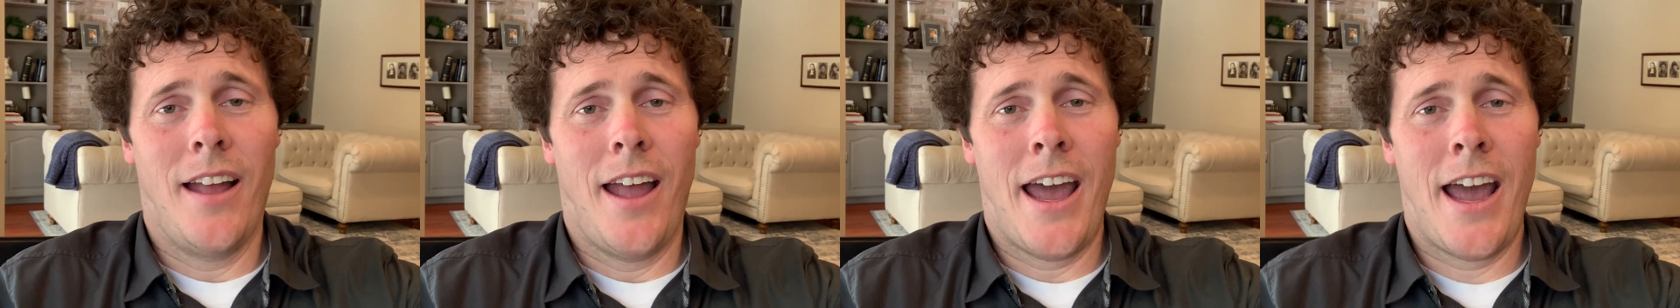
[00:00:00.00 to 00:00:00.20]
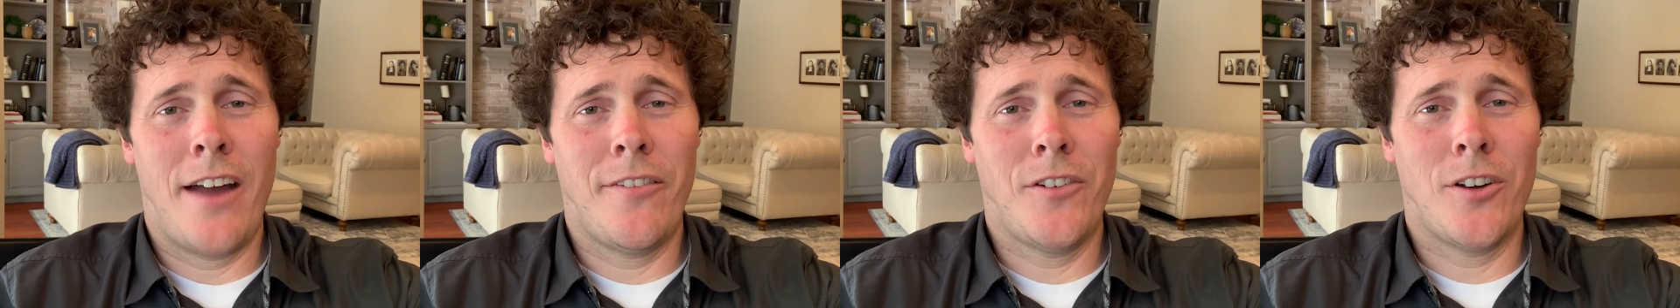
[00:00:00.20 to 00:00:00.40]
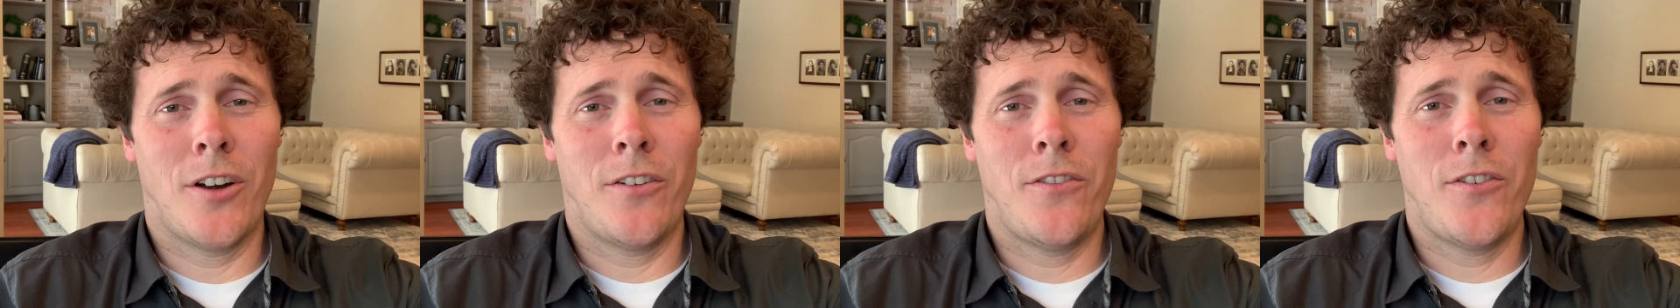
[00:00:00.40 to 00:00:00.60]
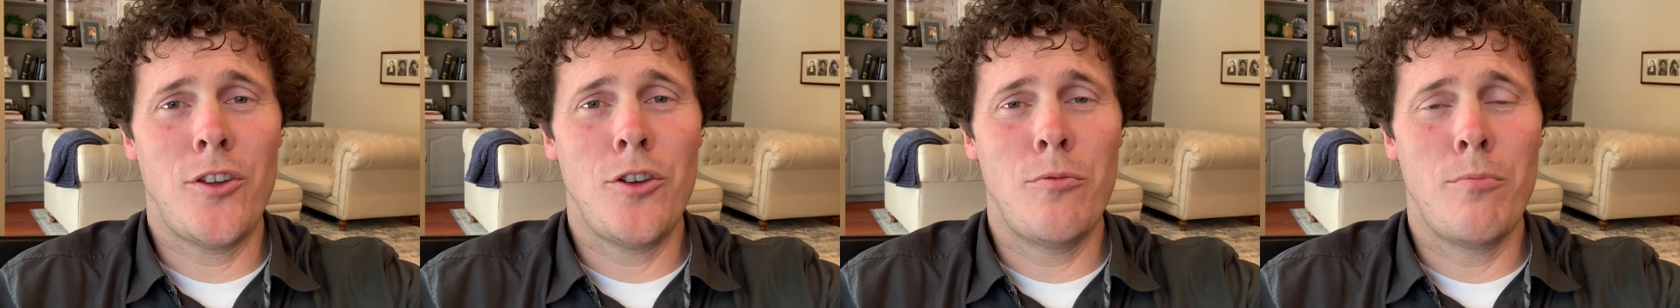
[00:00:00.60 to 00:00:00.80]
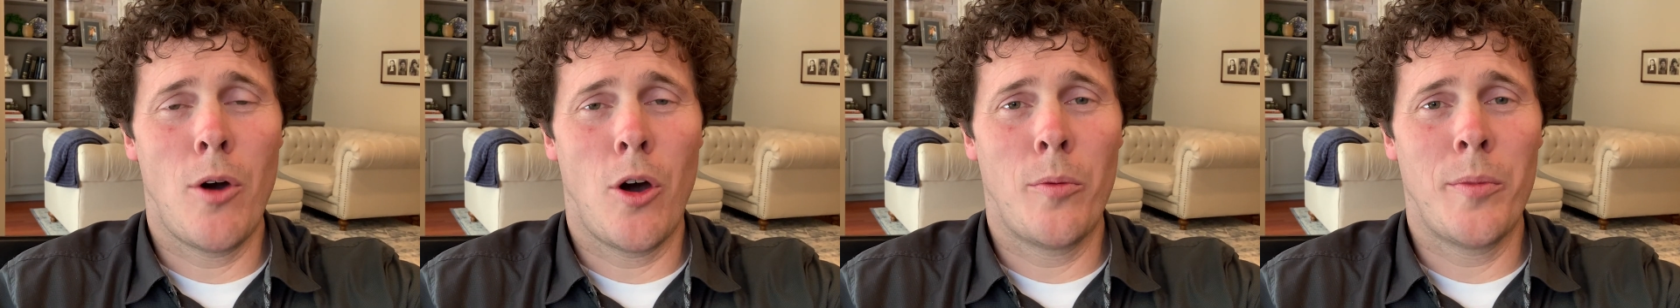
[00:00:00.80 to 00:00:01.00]
After a
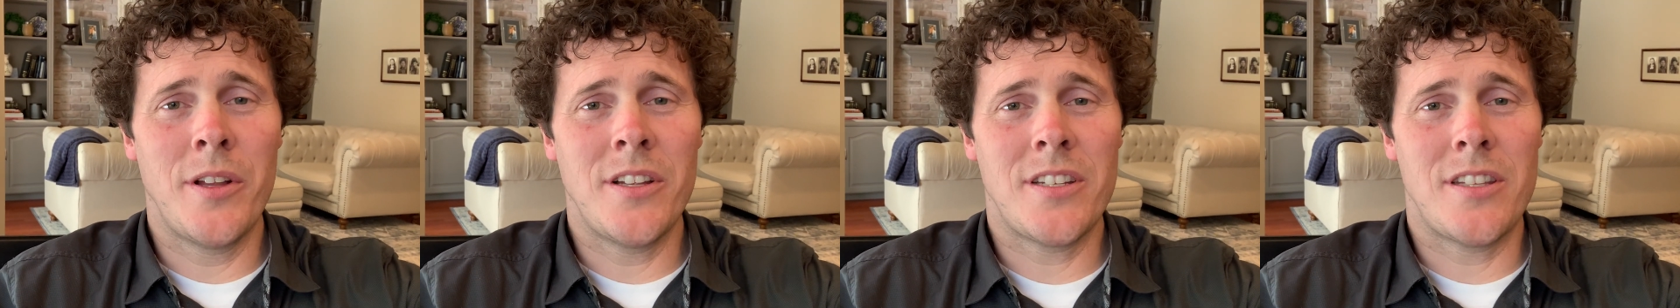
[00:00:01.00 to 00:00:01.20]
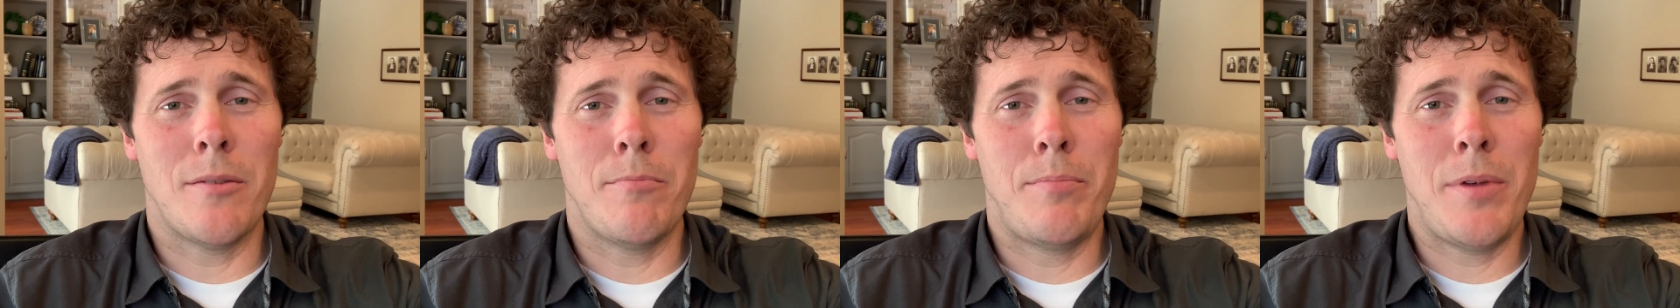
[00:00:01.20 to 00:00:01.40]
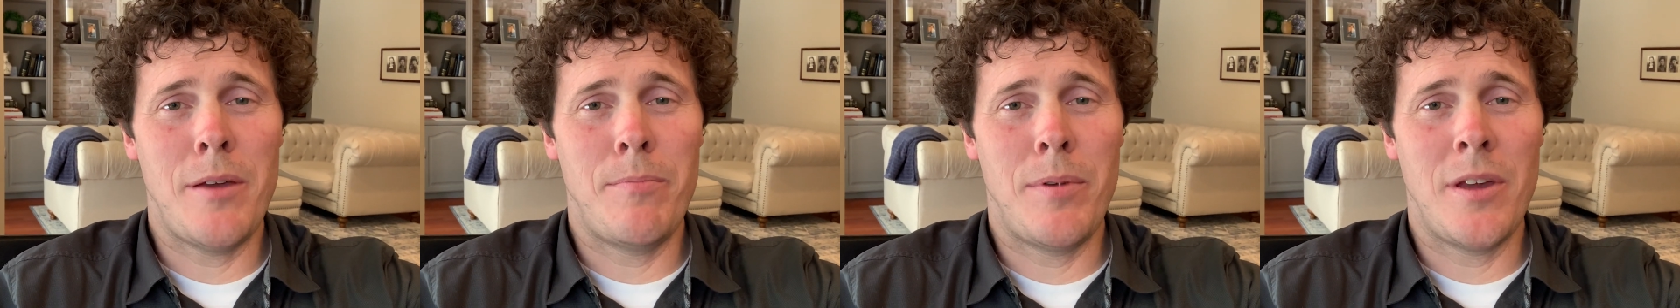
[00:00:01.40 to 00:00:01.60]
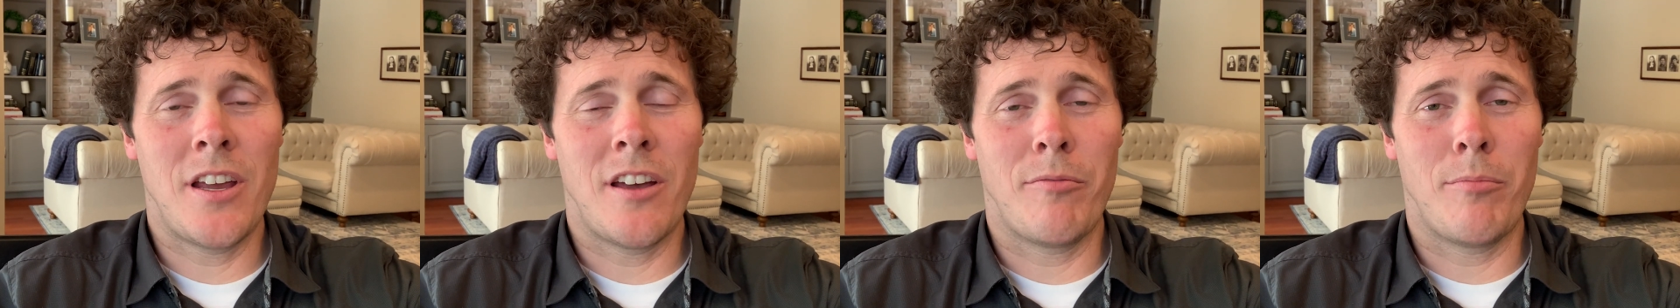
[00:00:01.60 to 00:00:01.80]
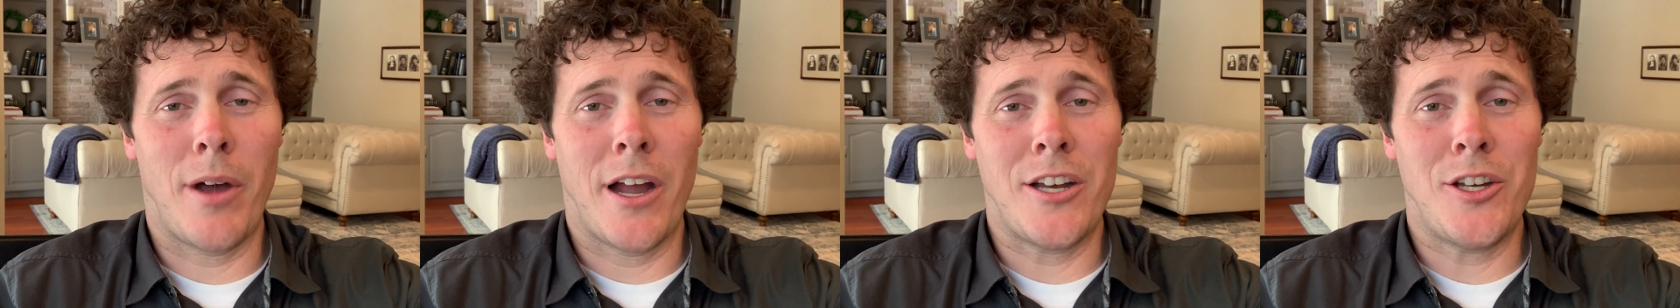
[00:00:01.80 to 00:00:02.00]
few moments, the beeping
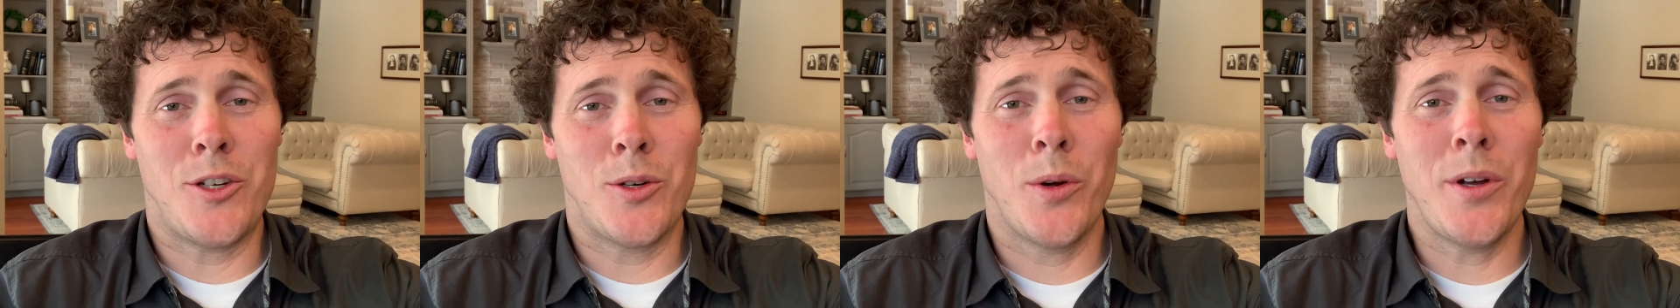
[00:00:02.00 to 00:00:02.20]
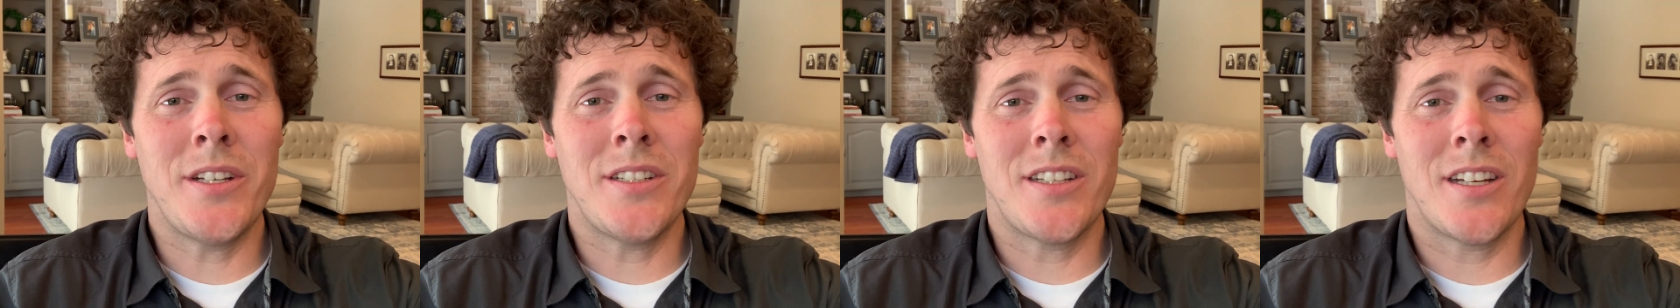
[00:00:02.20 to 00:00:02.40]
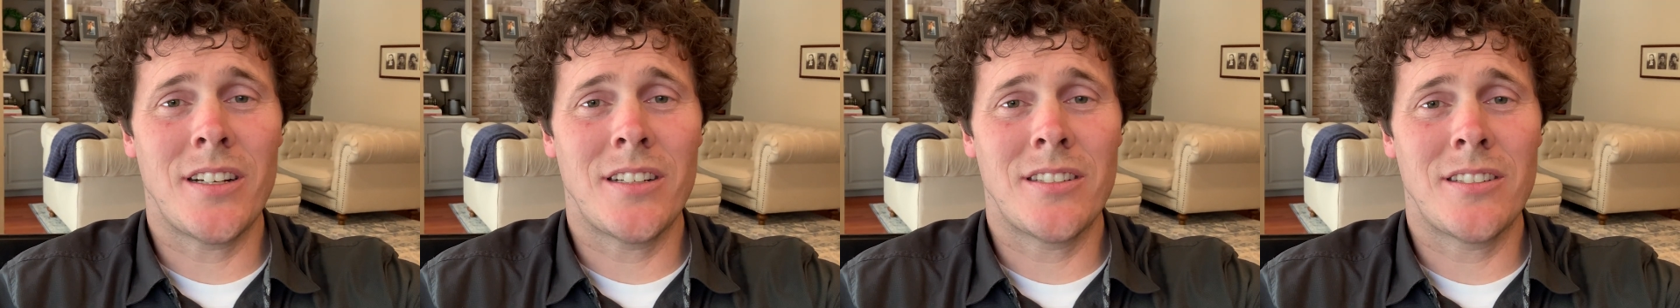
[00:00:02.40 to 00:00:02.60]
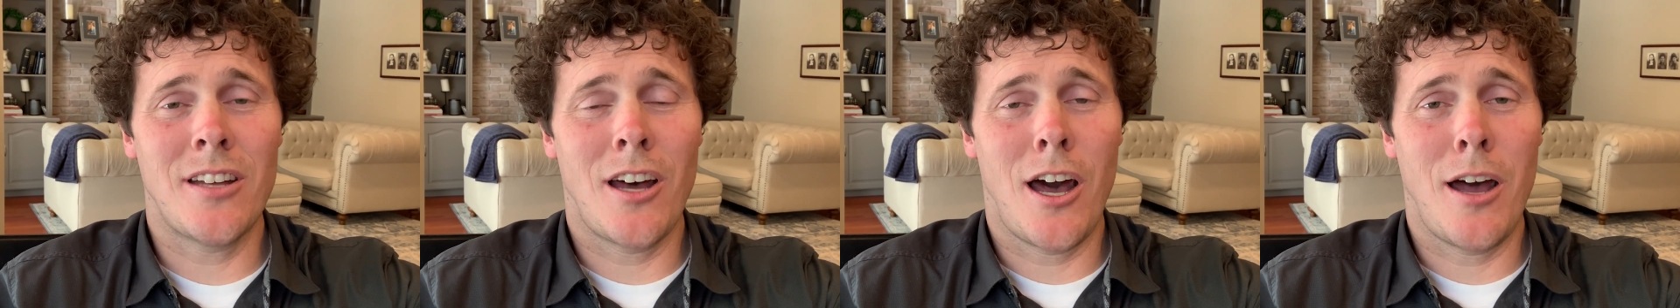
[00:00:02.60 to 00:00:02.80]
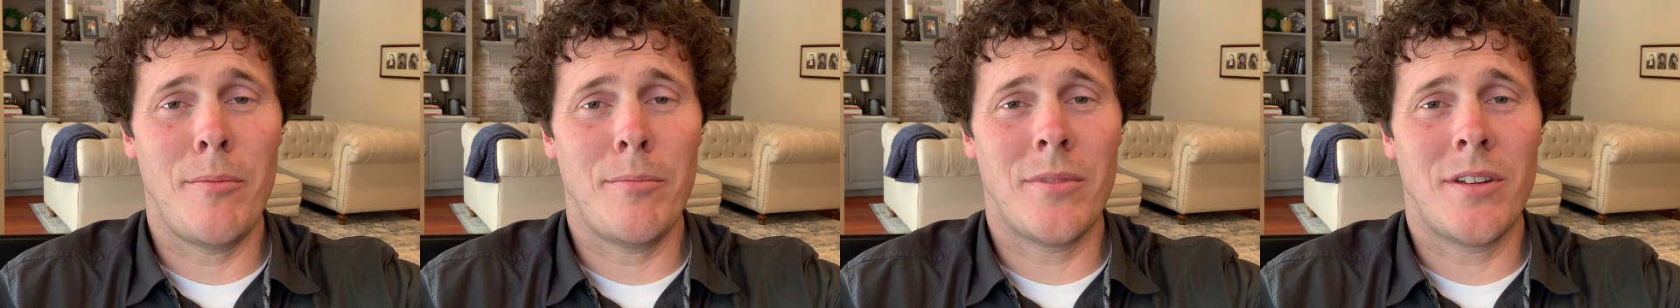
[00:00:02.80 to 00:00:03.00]
of my joystick
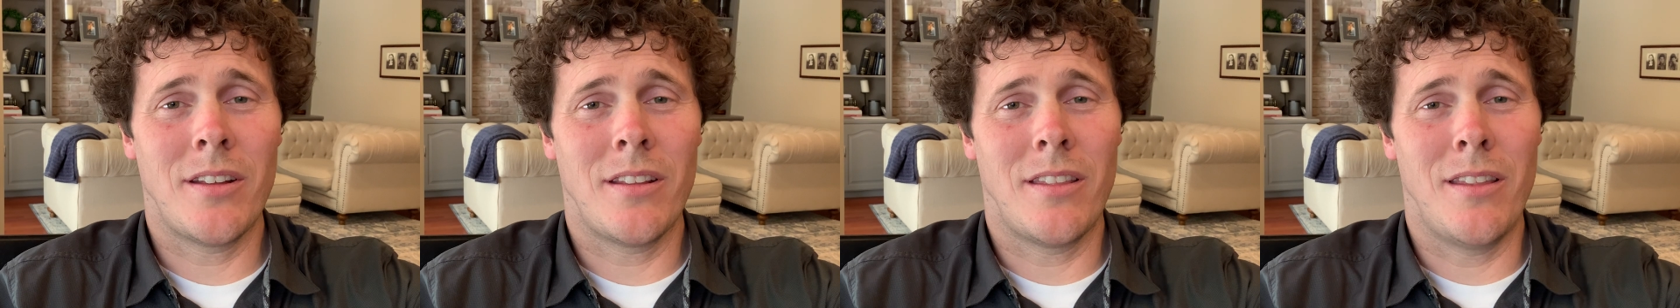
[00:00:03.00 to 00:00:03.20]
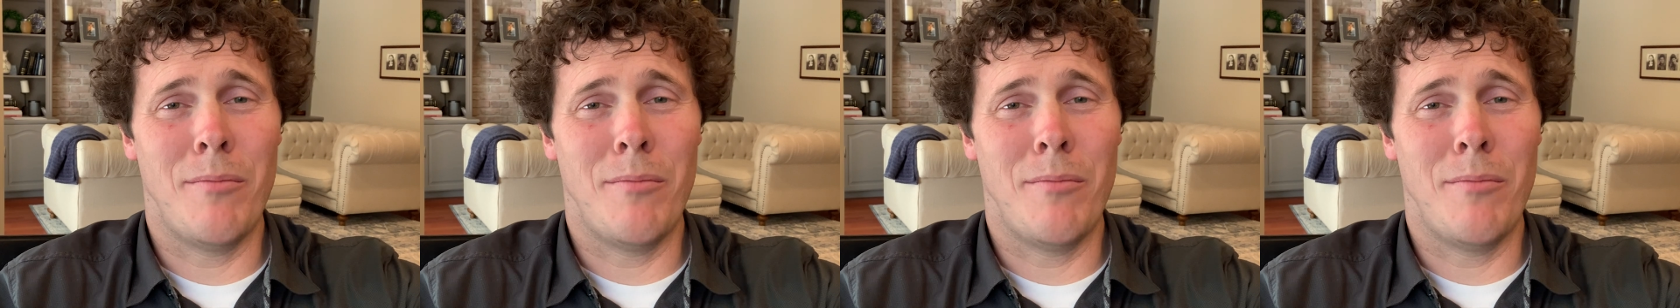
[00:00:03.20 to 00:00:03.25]
stopped,